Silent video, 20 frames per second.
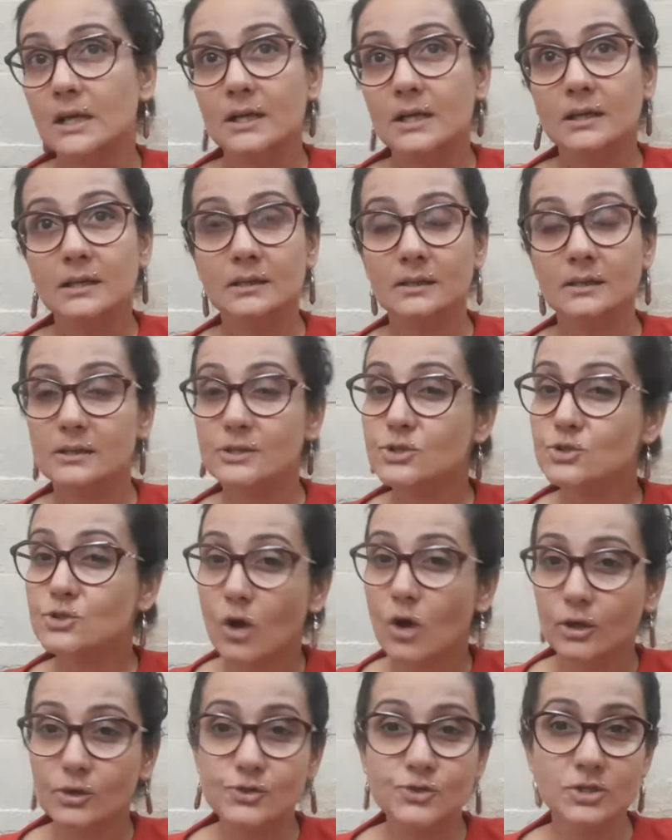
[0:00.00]

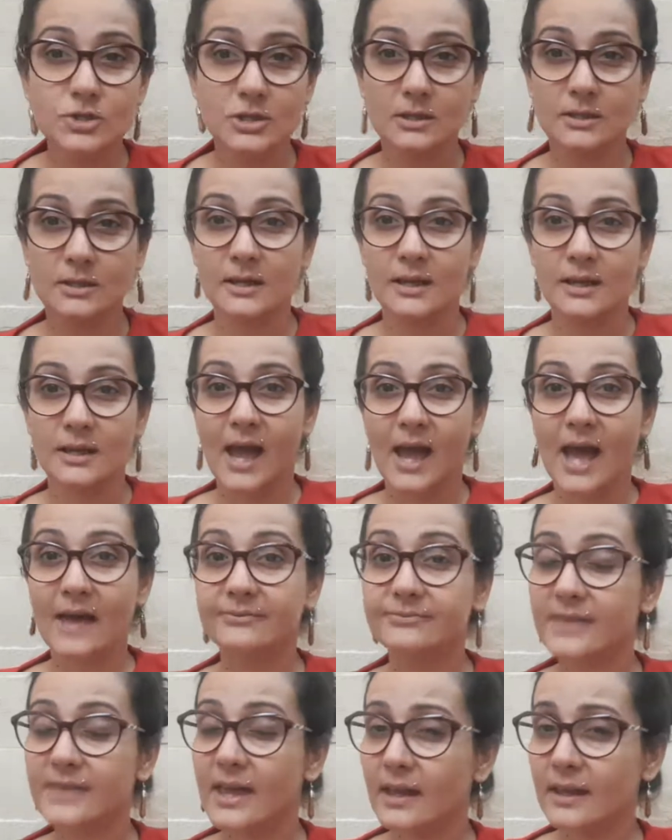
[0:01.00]
astrology.
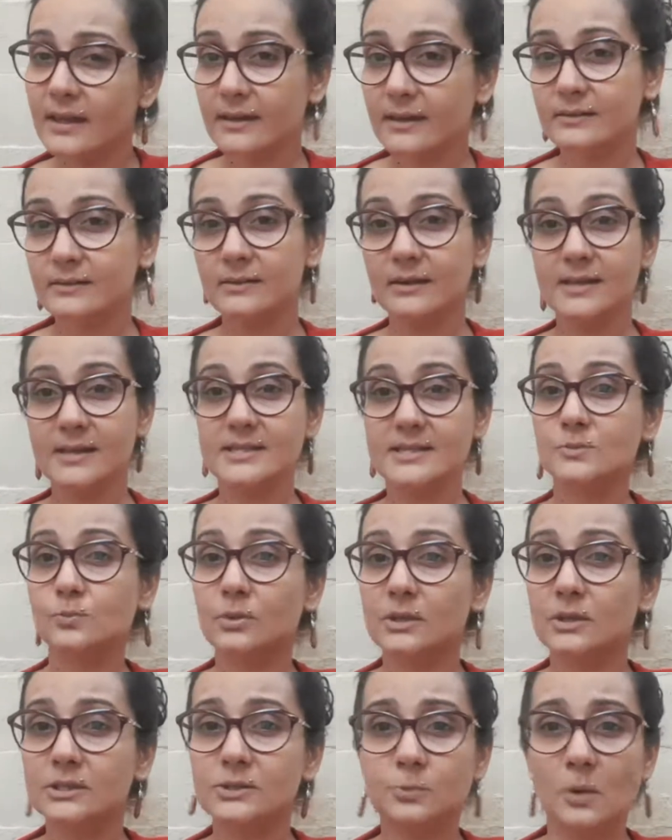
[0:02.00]
And then it's
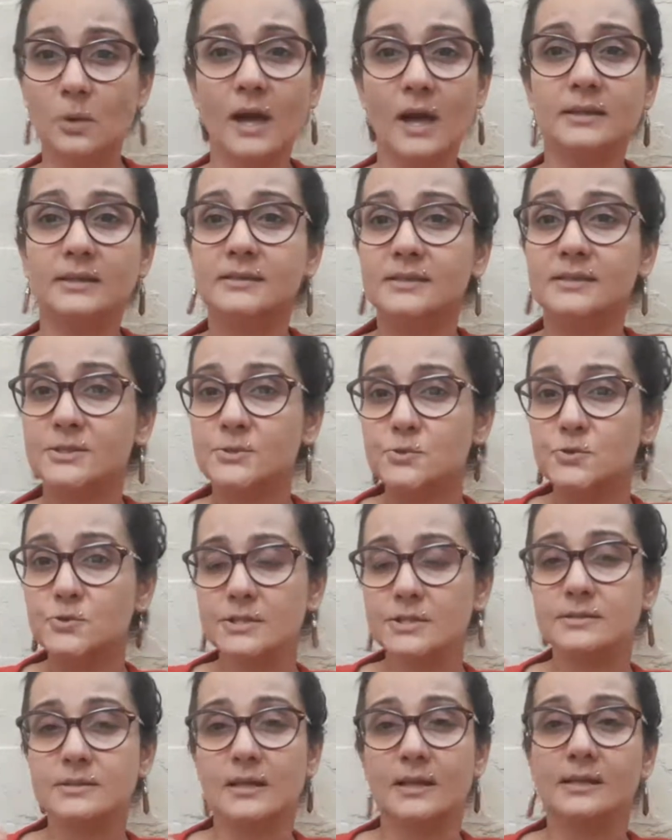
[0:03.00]
worthwhile and
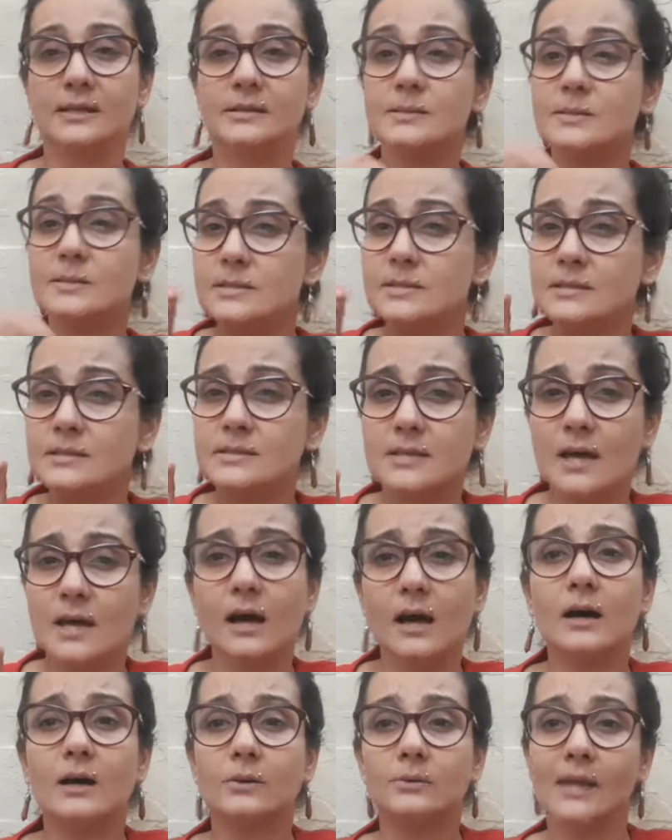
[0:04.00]
interesting to sit
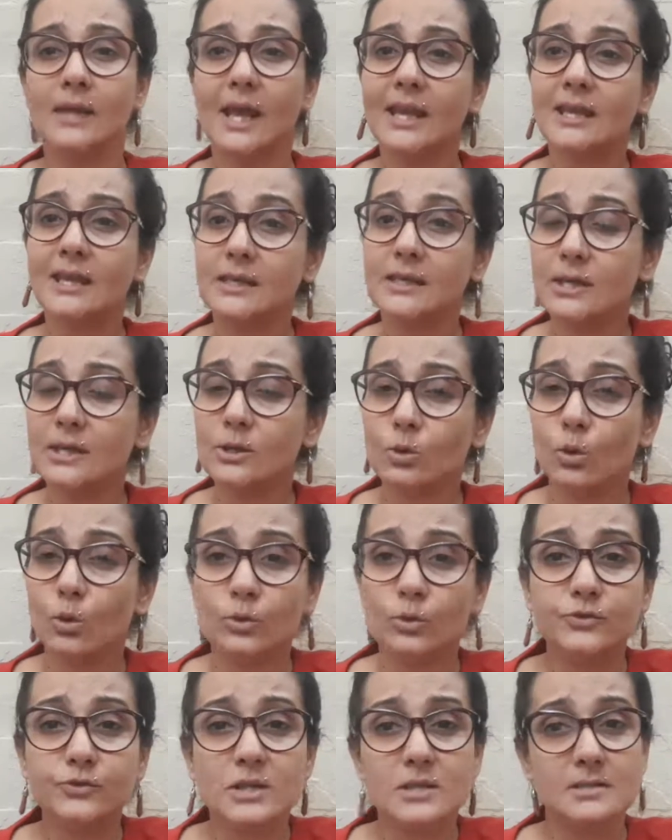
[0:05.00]
down and link all
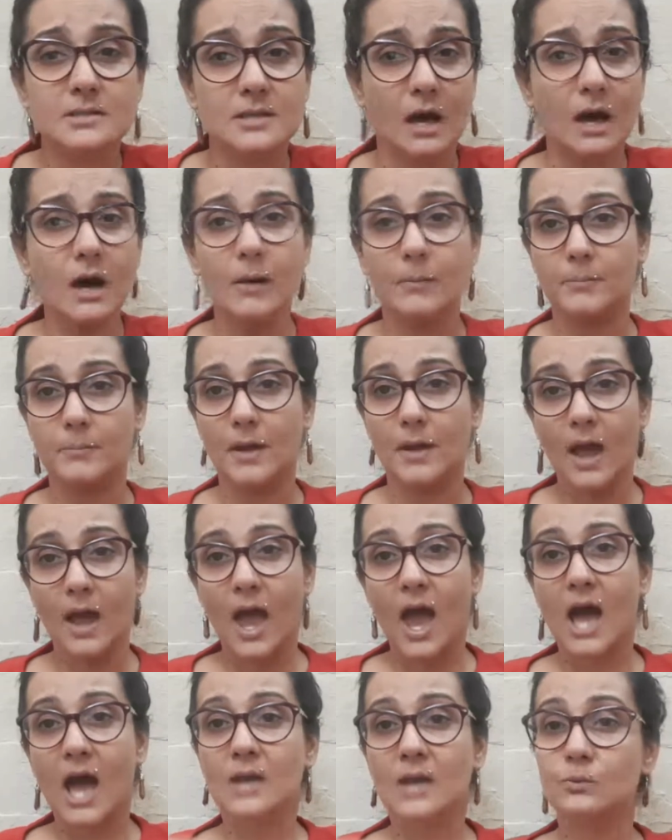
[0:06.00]
of this up.
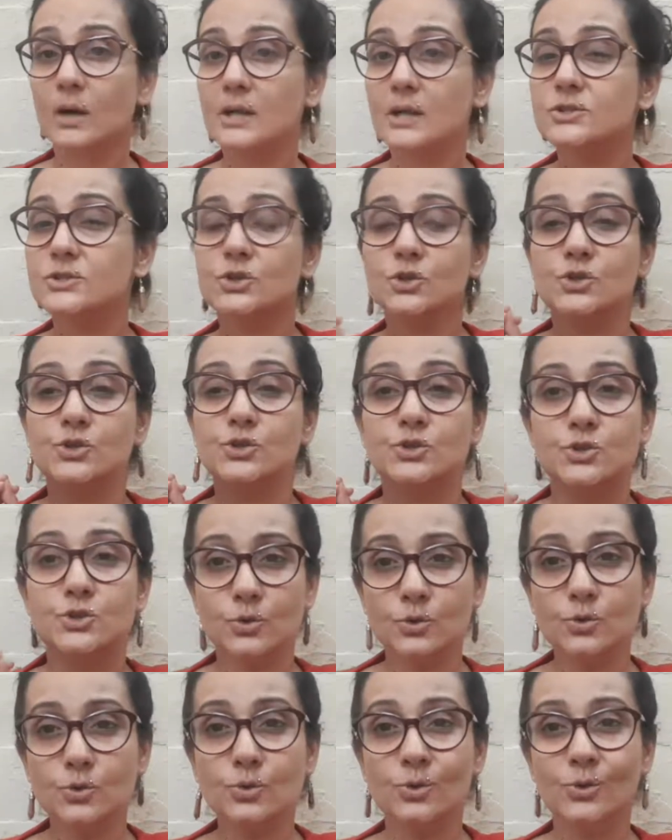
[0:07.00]
And once you
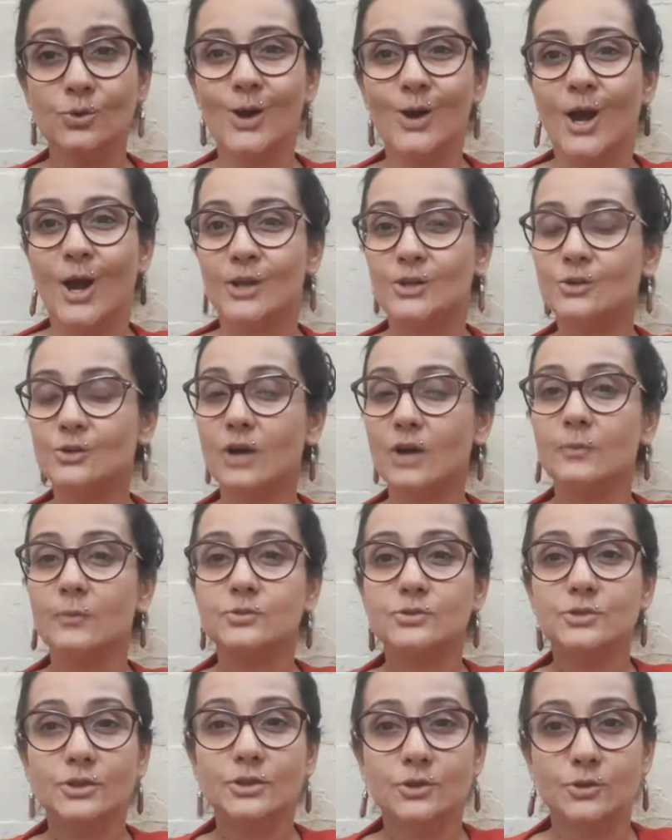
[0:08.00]
do, you come
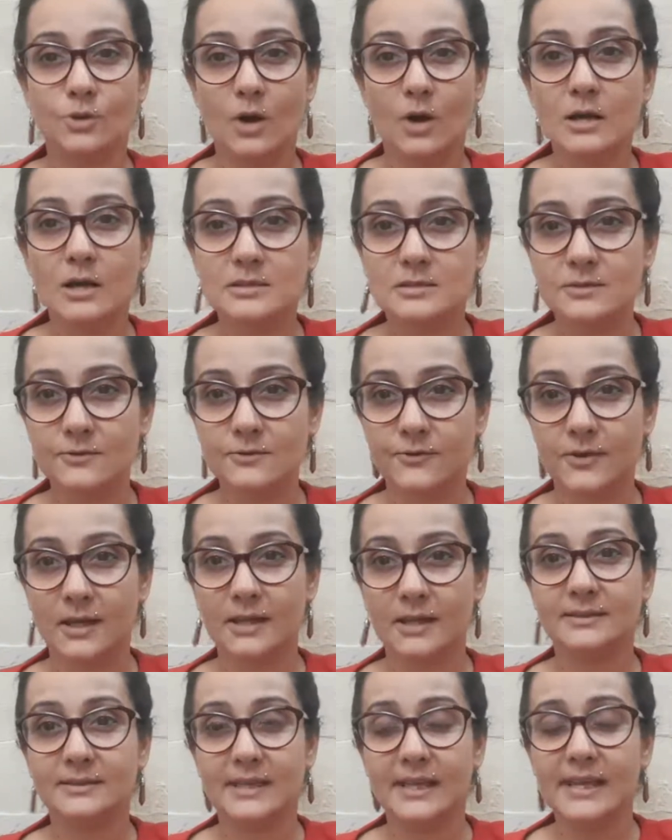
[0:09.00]
to the crux of
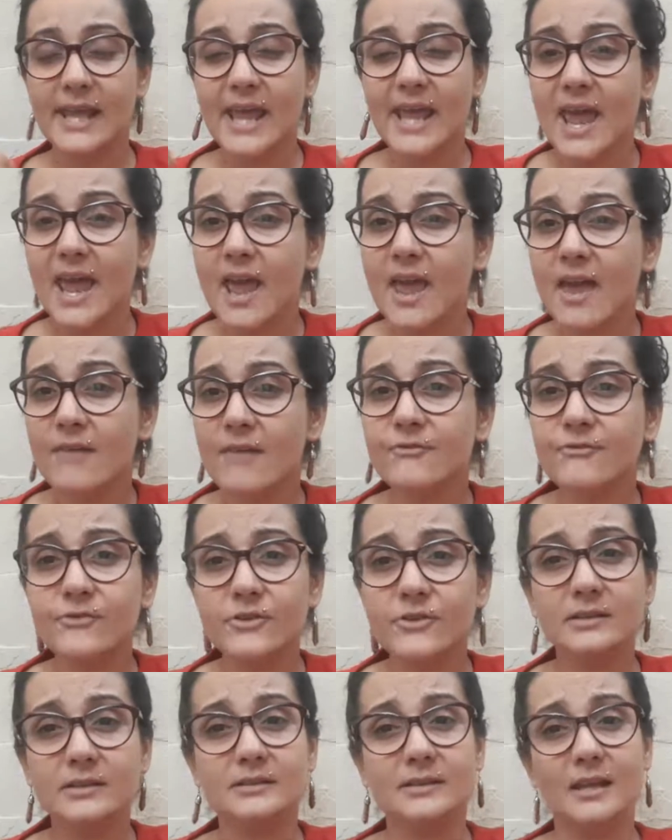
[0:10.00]
it that
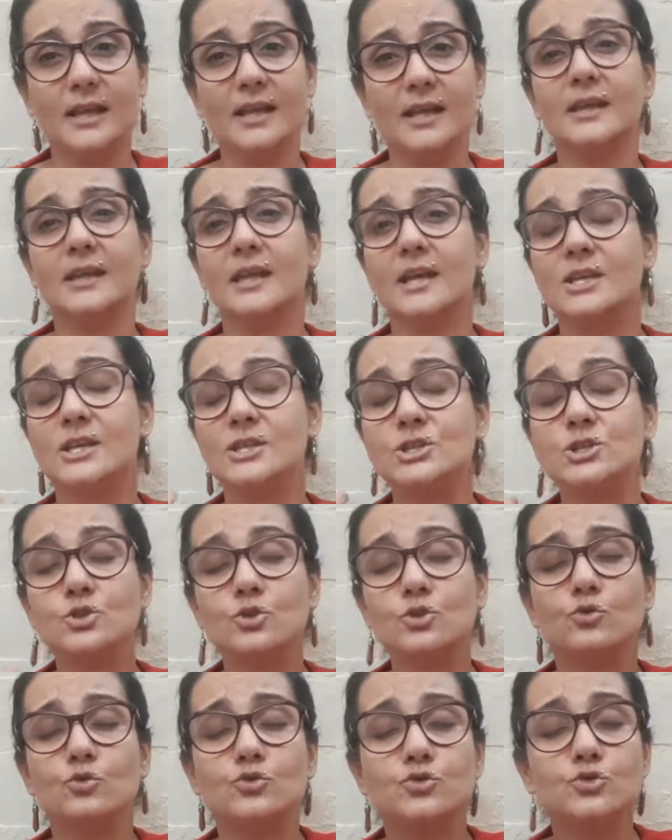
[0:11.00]
everything is
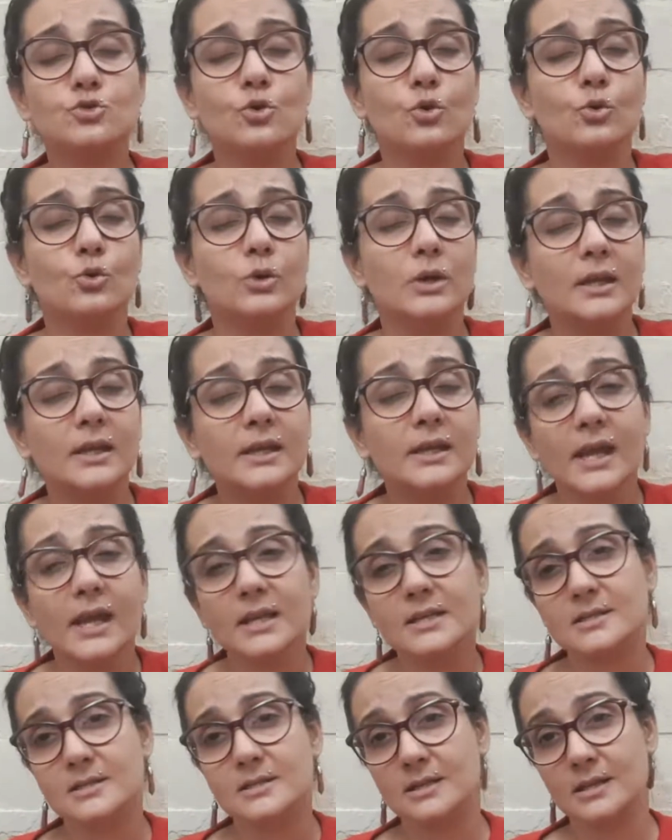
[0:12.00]
so, so
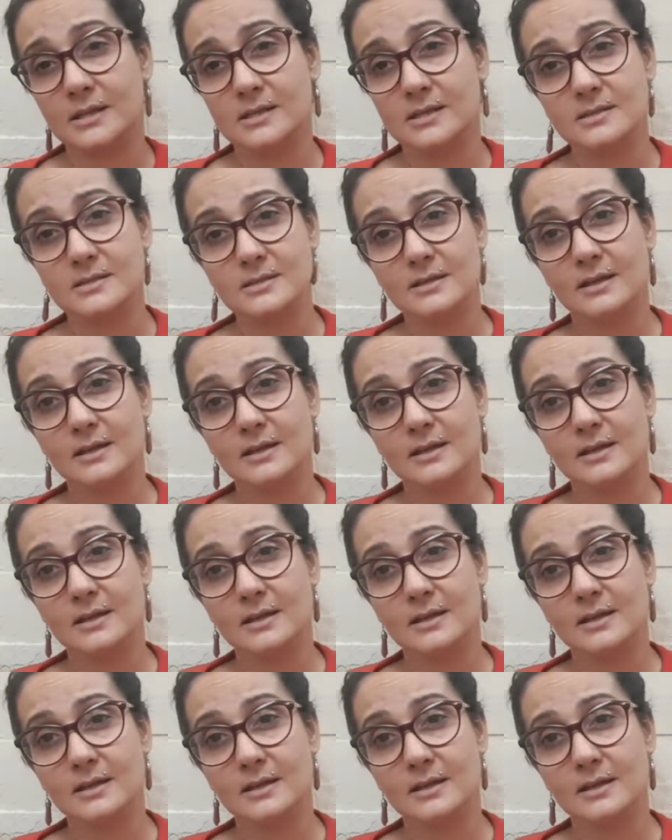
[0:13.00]
connected,